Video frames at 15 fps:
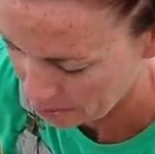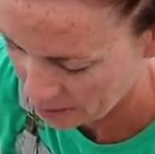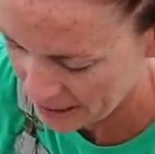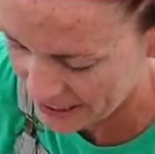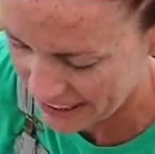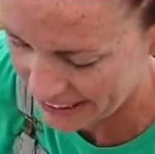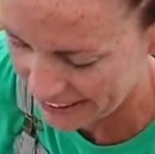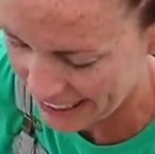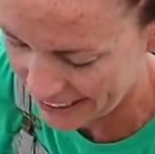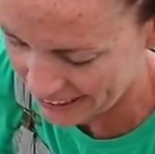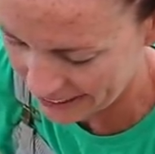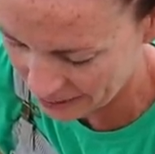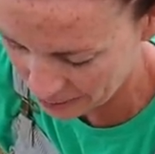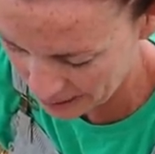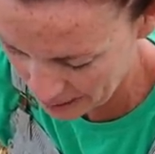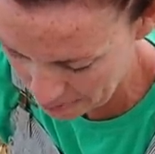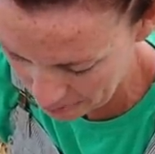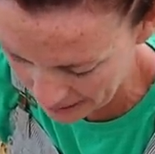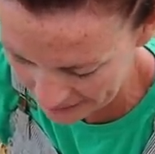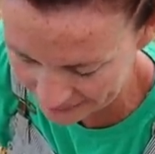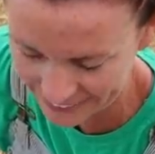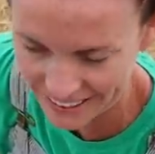pressing that little red
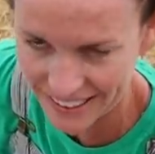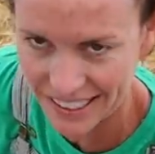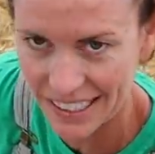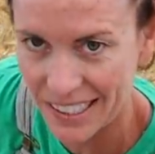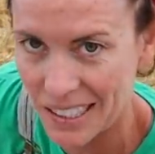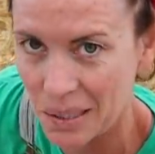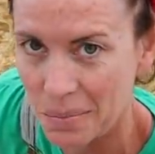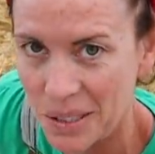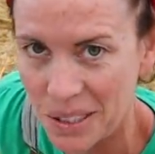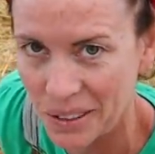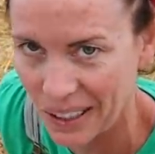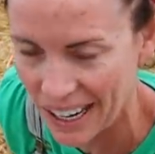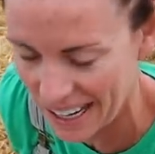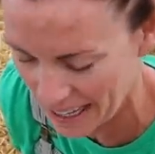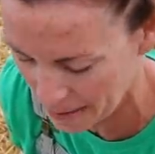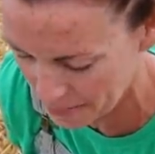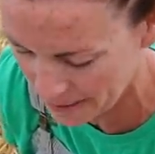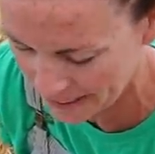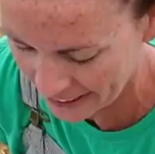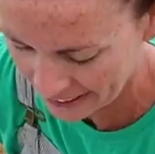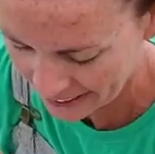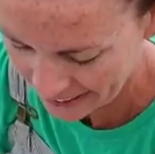button that says subscribe.
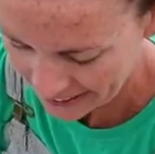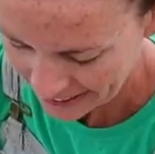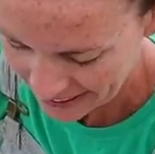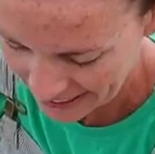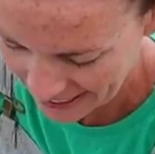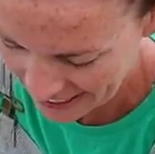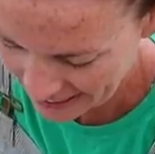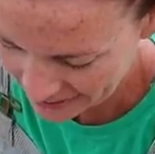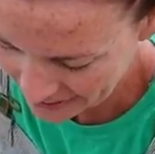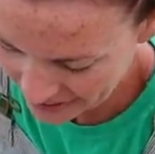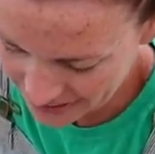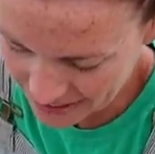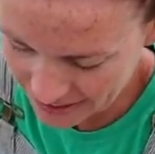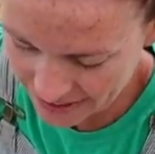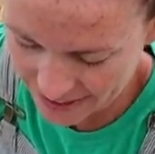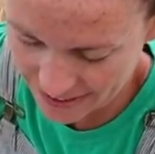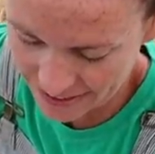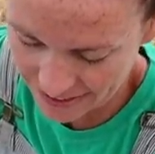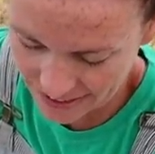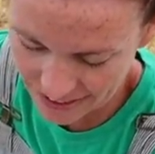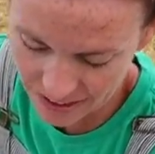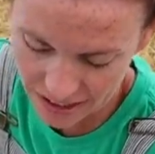
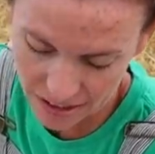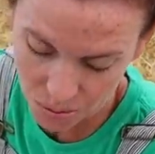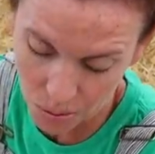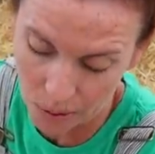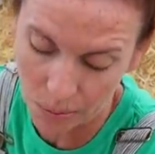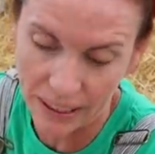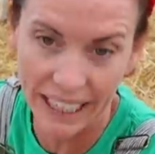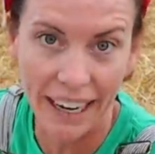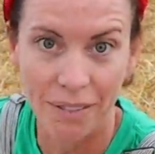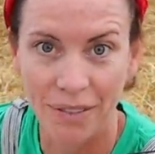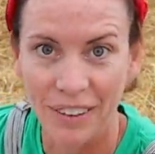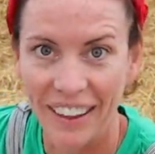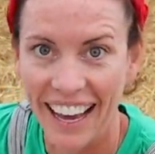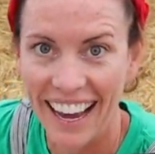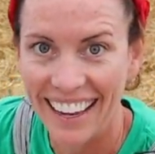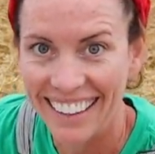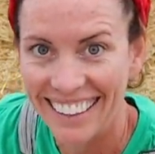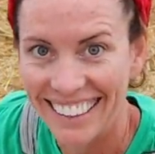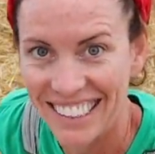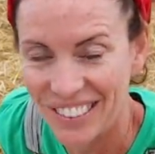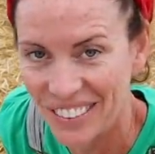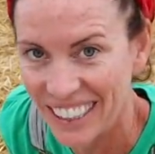This is what we get for that.
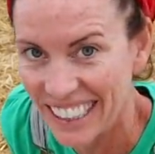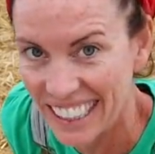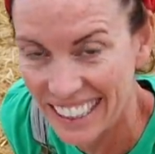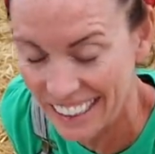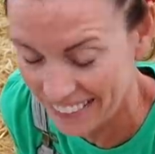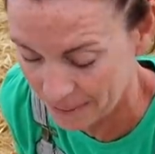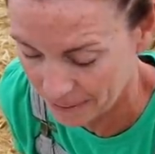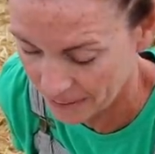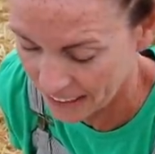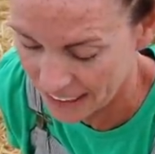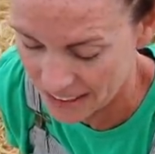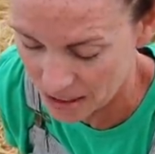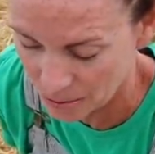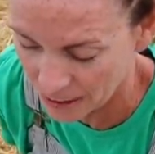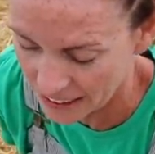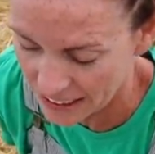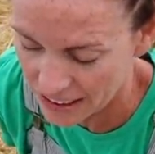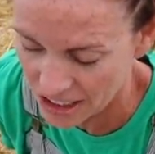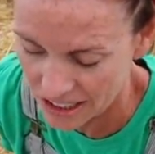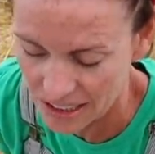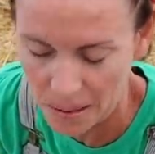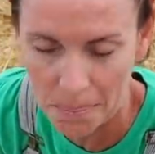It's really
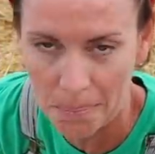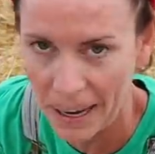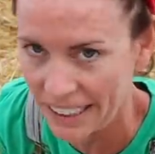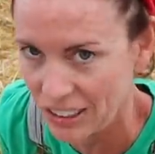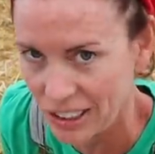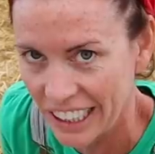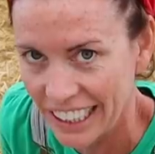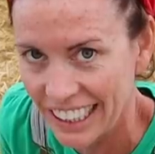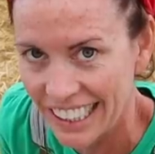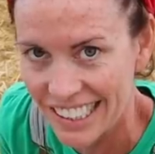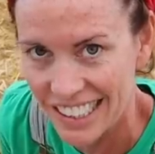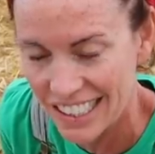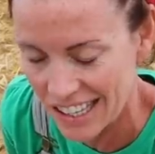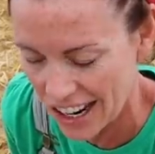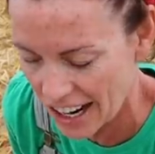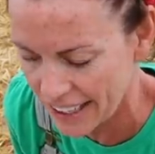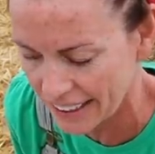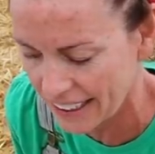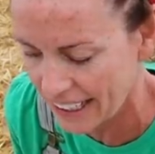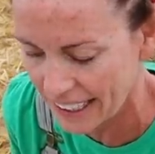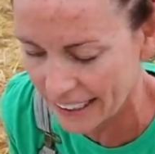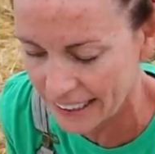just a metric. It's not
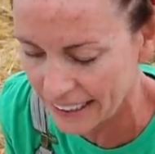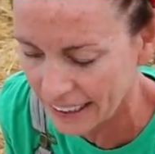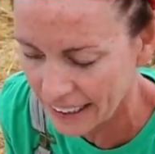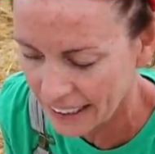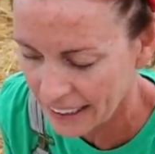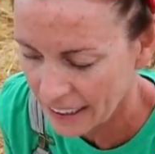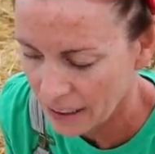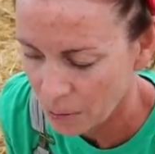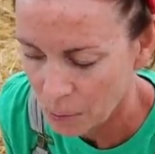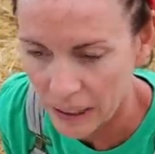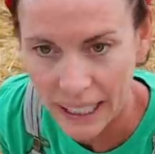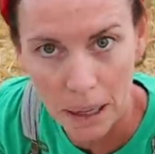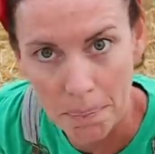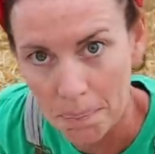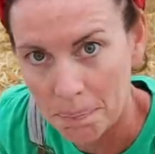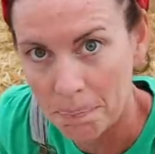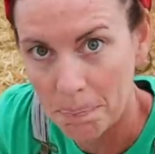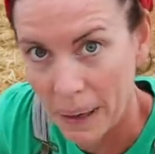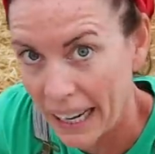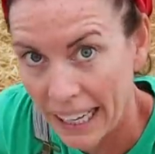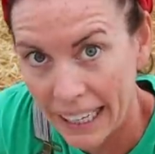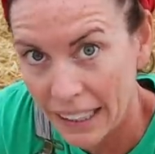like we get
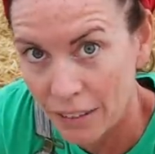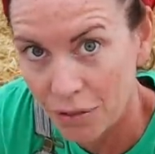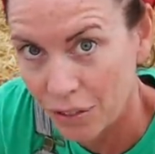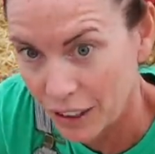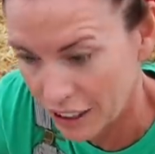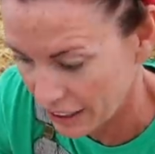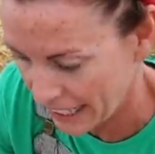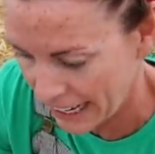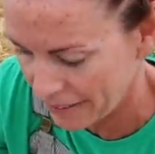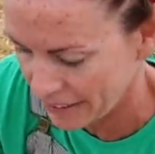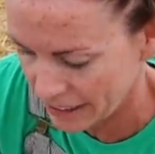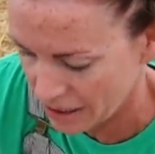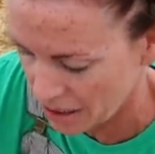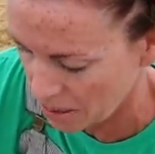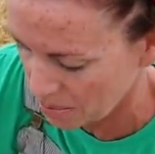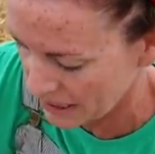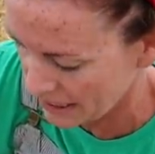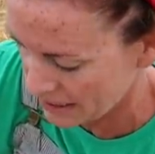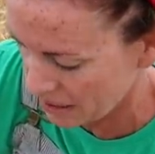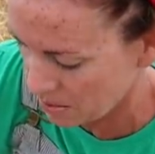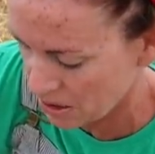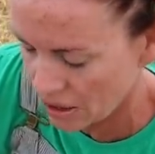paid for having so many
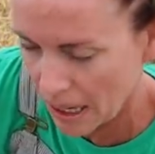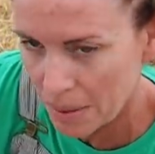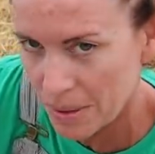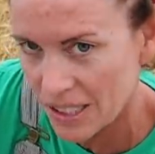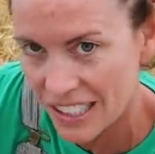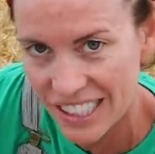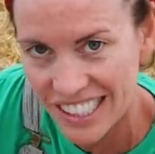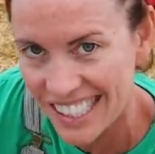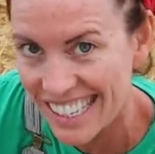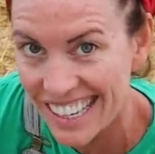subscribers. There's